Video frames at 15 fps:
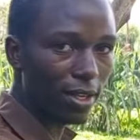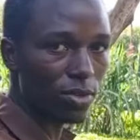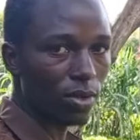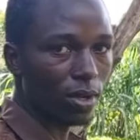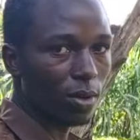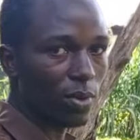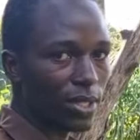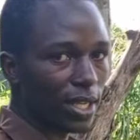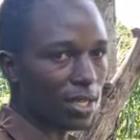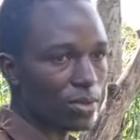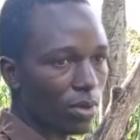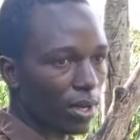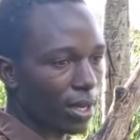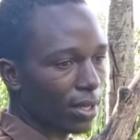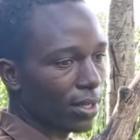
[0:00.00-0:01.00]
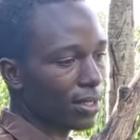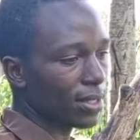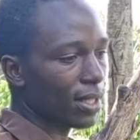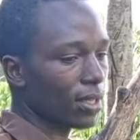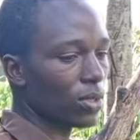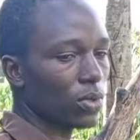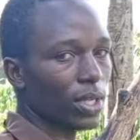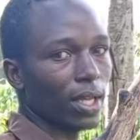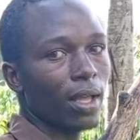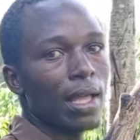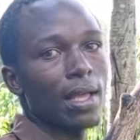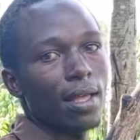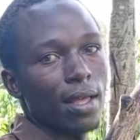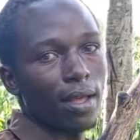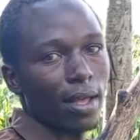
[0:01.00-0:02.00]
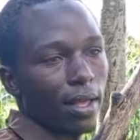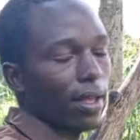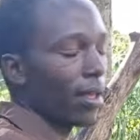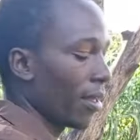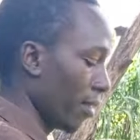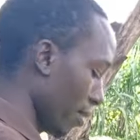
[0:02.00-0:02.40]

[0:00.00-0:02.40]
the soil which has already stick to the uh,